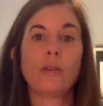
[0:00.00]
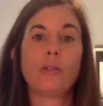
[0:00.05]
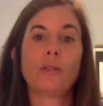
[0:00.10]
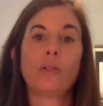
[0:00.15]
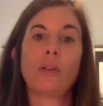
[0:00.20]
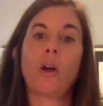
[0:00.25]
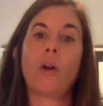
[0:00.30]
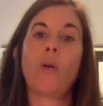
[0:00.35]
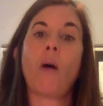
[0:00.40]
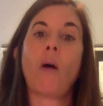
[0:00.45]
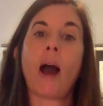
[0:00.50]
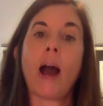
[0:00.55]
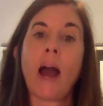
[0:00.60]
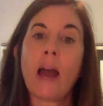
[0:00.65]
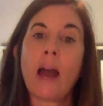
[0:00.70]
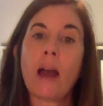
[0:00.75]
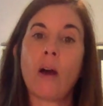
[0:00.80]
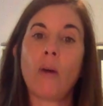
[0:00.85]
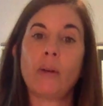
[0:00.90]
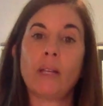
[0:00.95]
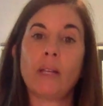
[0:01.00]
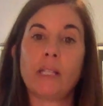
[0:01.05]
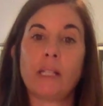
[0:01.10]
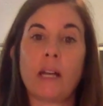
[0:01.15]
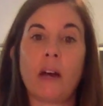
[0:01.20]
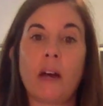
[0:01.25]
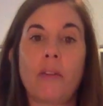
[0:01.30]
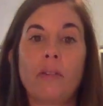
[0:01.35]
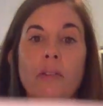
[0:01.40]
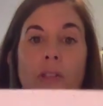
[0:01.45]
So I always
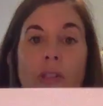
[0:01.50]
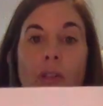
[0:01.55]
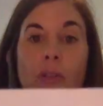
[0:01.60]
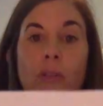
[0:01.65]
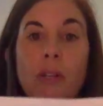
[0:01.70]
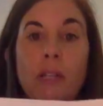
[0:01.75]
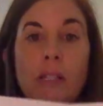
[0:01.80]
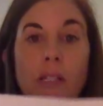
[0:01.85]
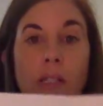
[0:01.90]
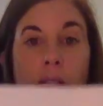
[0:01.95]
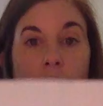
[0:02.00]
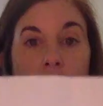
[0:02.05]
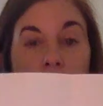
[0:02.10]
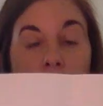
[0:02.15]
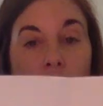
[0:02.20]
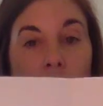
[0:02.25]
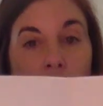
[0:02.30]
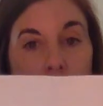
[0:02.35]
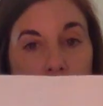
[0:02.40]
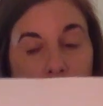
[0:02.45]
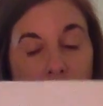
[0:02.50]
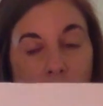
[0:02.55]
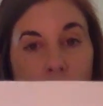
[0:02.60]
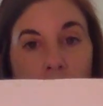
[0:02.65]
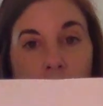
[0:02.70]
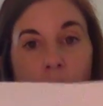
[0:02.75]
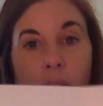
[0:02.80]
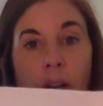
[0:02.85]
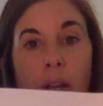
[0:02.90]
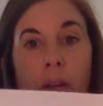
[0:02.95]
tell the students, and you'll see
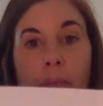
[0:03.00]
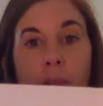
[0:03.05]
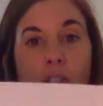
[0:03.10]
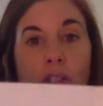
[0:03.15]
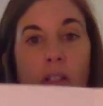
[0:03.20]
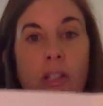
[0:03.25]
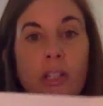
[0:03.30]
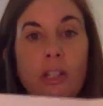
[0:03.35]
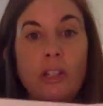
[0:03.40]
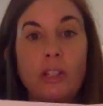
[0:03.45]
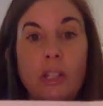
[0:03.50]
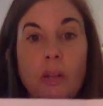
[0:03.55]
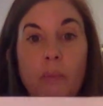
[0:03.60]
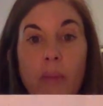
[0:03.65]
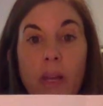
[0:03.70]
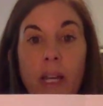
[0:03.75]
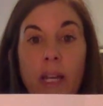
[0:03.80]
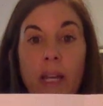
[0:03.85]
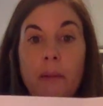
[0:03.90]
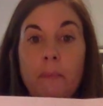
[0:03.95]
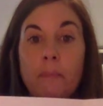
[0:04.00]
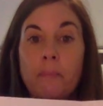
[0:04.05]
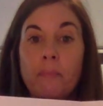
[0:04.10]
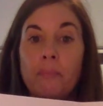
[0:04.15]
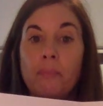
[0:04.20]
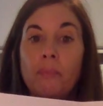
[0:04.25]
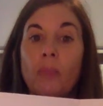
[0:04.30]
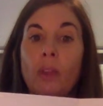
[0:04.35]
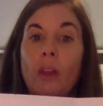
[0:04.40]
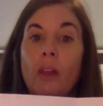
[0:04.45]
in their images in just a minute,
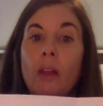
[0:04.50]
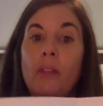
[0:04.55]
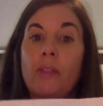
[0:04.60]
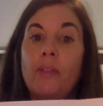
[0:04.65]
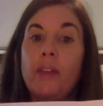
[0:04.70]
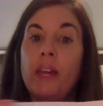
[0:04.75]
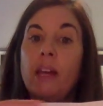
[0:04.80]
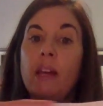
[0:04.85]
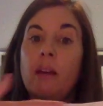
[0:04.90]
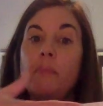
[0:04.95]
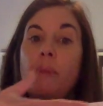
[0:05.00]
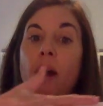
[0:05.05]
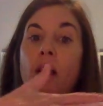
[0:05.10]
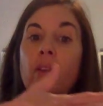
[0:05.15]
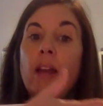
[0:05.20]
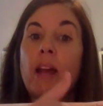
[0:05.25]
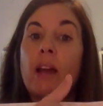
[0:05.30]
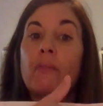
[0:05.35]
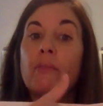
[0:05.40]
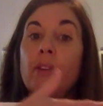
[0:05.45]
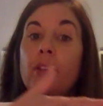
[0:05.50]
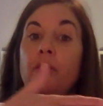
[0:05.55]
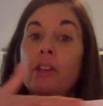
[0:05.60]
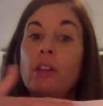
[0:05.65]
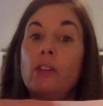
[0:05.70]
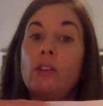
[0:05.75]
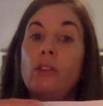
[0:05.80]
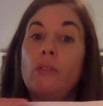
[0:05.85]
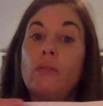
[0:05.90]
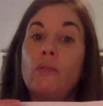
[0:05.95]
think about
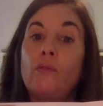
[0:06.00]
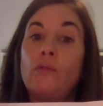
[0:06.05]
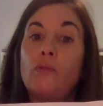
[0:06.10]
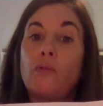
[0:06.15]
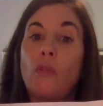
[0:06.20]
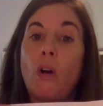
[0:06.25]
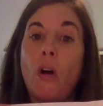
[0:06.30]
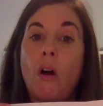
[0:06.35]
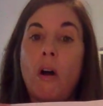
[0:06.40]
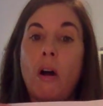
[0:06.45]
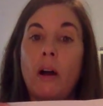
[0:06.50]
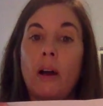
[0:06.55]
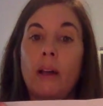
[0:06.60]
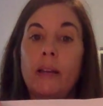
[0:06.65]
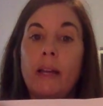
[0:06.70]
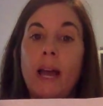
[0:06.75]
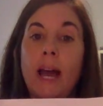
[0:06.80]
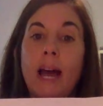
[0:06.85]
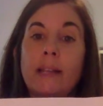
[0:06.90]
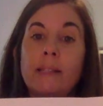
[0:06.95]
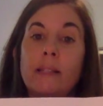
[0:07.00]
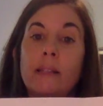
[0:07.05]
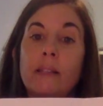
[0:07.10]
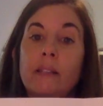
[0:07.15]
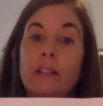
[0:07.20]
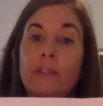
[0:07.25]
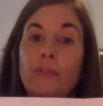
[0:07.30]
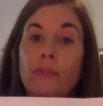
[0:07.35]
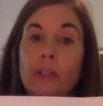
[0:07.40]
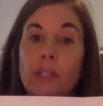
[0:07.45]
everything you've drawn as
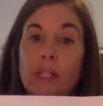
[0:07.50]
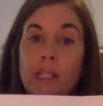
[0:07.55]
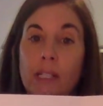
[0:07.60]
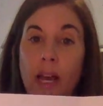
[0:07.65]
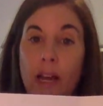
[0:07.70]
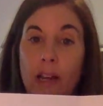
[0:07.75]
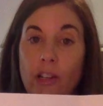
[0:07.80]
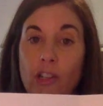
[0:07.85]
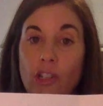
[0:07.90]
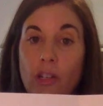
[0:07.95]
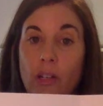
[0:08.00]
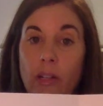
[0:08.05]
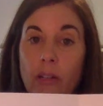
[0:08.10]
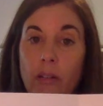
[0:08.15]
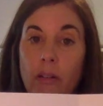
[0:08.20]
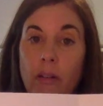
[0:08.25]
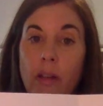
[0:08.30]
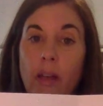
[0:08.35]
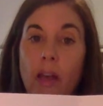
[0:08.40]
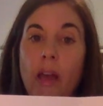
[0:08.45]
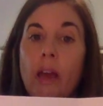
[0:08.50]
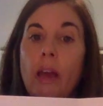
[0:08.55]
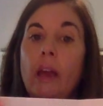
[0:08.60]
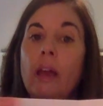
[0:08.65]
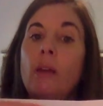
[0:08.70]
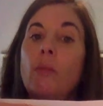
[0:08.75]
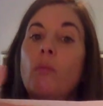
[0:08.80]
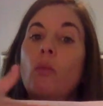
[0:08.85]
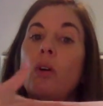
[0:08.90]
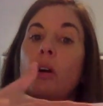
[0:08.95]
a different section
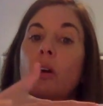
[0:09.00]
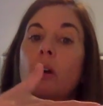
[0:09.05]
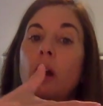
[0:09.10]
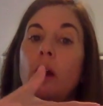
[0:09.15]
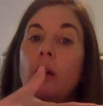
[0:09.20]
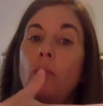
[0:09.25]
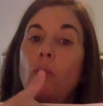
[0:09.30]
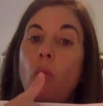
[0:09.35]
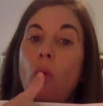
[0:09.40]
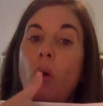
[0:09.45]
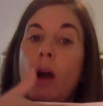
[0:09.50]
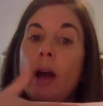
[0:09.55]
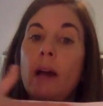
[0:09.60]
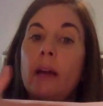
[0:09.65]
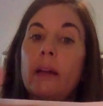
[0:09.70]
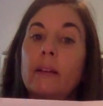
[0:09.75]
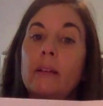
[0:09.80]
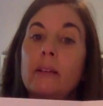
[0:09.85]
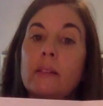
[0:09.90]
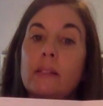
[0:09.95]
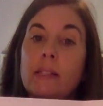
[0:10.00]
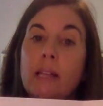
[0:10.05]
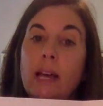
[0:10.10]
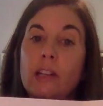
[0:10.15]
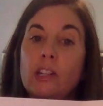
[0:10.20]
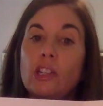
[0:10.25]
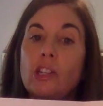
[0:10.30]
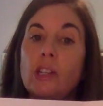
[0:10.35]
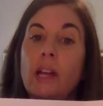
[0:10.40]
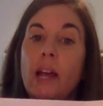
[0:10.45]
and work on one
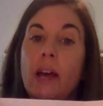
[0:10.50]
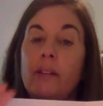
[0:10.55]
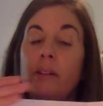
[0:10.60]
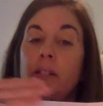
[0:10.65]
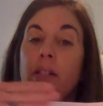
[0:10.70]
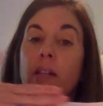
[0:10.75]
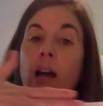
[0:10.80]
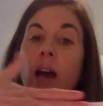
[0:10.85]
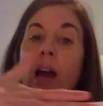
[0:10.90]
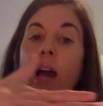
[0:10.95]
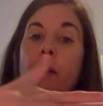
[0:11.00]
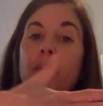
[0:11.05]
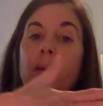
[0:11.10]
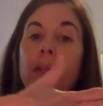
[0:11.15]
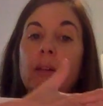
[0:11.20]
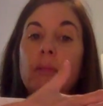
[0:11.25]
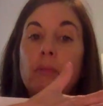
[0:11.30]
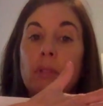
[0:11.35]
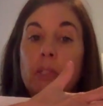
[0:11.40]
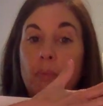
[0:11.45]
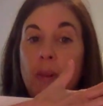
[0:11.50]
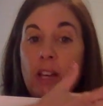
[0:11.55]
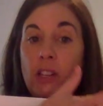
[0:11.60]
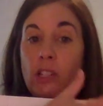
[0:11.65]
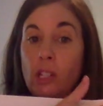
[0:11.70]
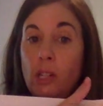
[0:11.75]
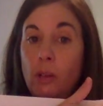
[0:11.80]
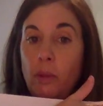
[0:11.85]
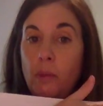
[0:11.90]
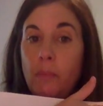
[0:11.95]
section at a time. And
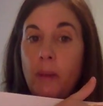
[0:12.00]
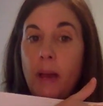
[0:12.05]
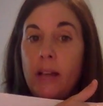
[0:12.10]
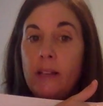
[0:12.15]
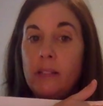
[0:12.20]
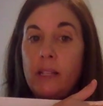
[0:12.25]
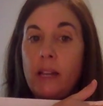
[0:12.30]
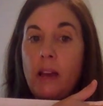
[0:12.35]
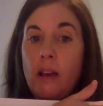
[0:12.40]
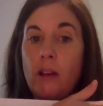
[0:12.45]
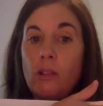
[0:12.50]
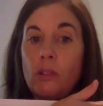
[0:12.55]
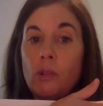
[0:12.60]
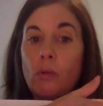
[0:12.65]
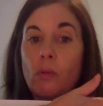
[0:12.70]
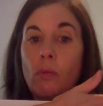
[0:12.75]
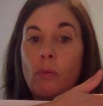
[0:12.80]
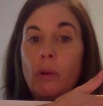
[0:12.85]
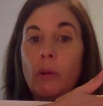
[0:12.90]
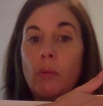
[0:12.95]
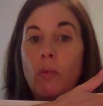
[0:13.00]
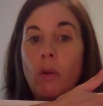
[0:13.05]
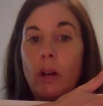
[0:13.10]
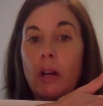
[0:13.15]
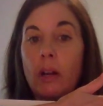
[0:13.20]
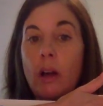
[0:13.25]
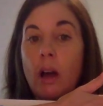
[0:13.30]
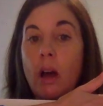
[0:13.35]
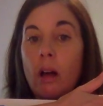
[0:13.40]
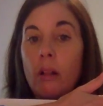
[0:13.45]
especially with pastels, we
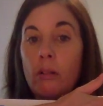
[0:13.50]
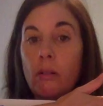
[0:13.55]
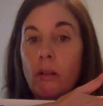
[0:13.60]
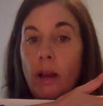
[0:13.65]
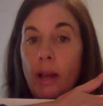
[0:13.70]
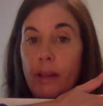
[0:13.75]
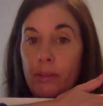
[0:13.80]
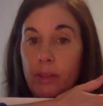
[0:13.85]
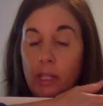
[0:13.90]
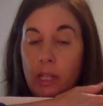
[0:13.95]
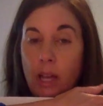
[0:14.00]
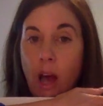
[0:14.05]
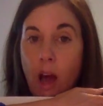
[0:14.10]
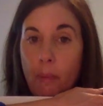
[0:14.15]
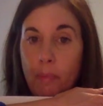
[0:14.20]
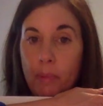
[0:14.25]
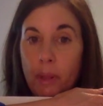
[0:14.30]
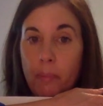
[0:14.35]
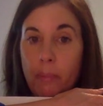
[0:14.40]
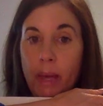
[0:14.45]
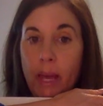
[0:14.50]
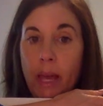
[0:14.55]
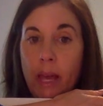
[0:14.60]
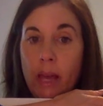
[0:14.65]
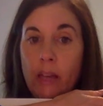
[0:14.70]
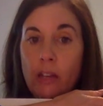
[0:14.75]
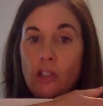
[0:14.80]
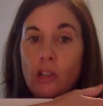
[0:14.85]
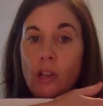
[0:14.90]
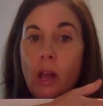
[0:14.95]
want to color at the top of the
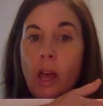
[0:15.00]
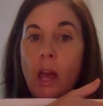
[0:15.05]
page